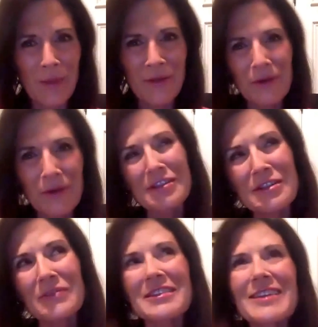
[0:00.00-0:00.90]
There were only two
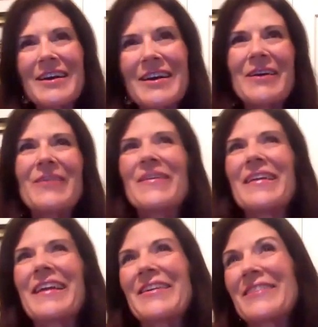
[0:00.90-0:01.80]
of us
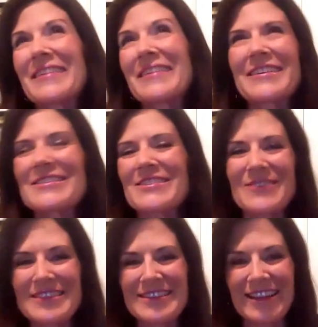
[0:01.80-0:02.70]
when I worked there, so it
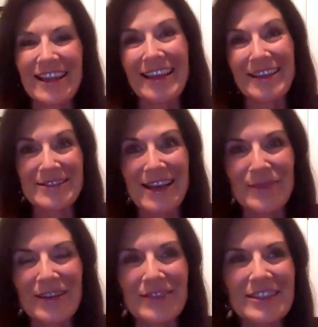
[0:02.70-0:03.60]
wasn't like it was that
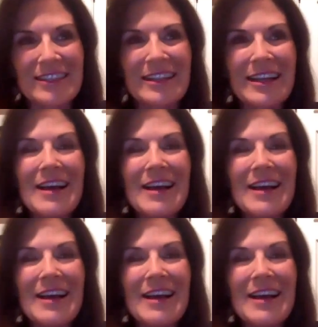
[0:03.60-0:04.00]
big of a deal.